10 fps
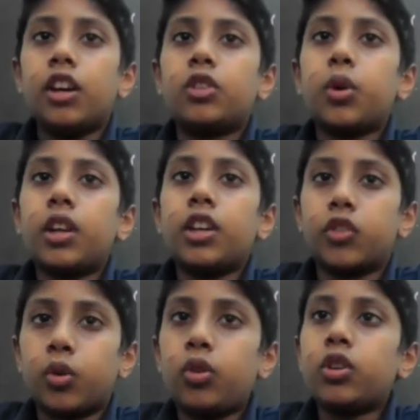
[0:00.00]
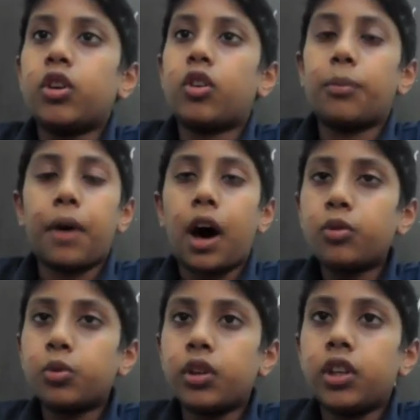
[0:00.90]
20 years old, you're not
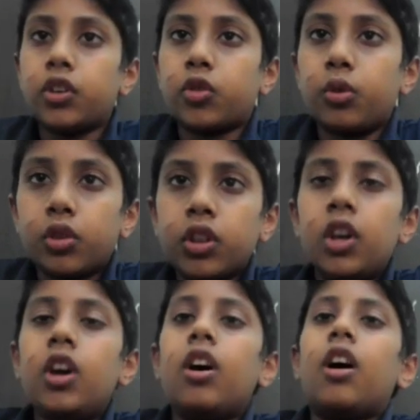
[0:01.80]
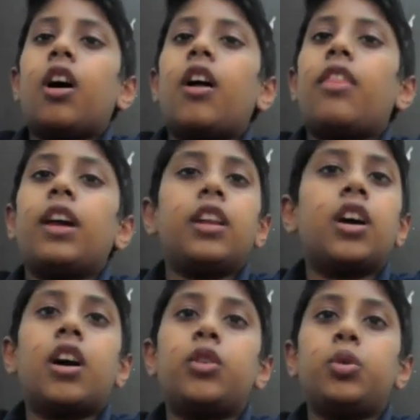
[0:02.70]
about 20 years old, then
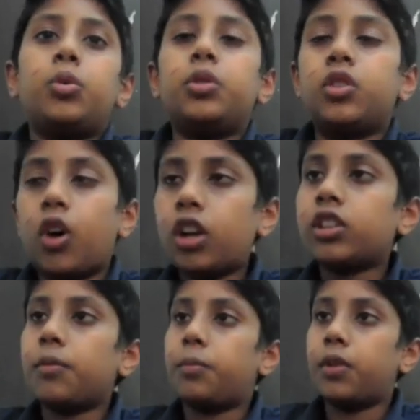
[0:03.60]
you will not